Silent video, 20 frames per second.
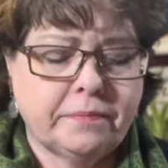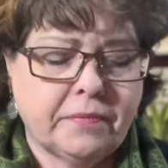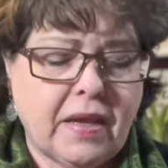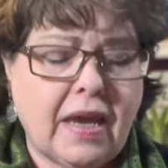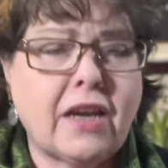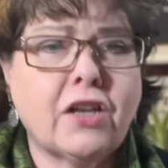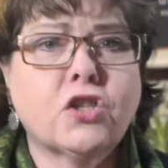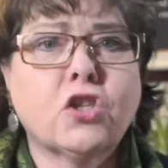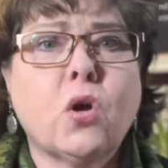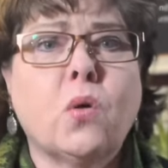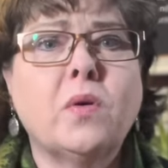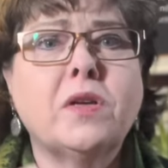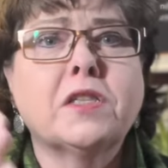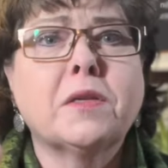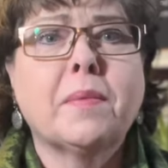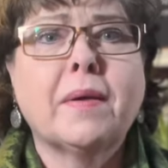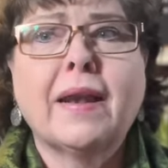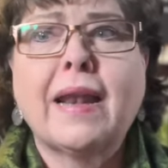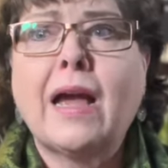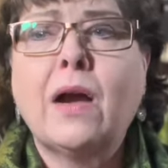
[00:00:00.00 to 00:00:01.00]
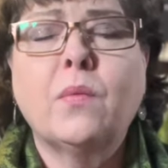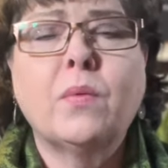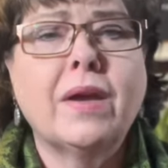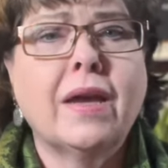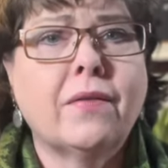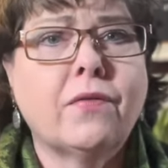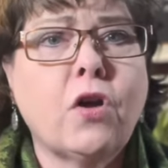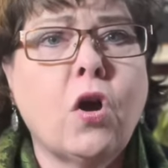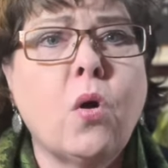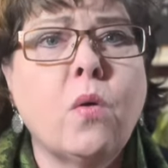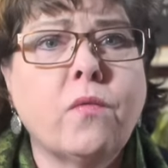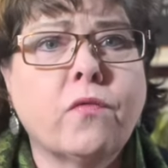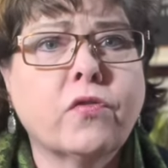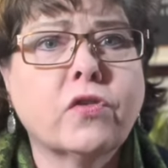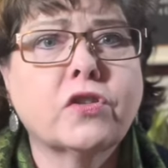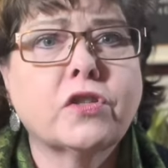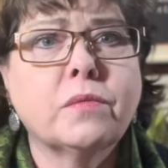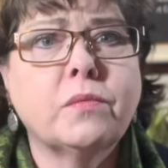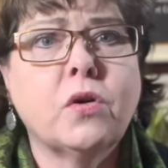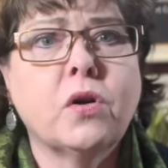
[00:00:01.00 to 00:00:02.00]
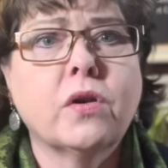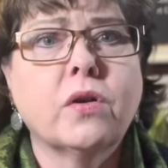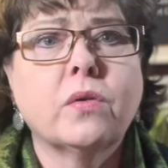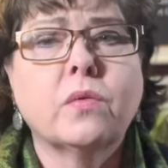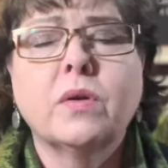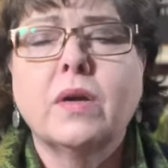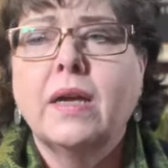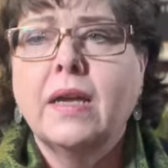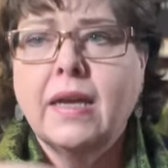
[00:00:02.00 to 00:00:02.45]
And it's always about how we have hope for tomorrow.